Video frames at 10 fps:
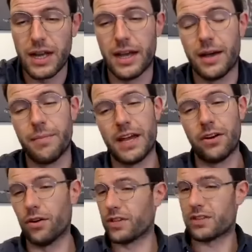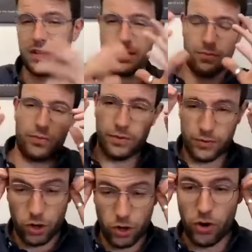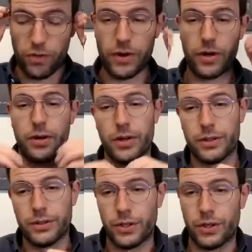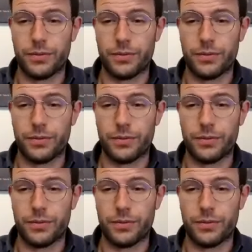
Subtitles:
And obviously, we've gone over, you